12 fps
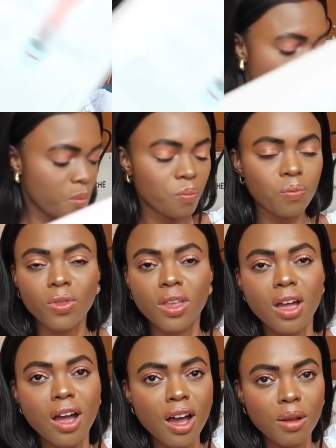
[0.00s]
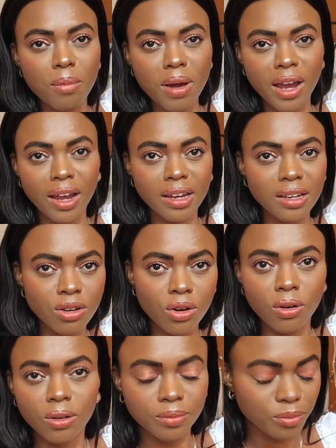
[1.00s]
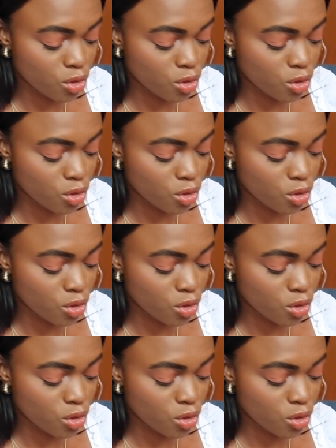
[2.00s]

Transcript: me on my you know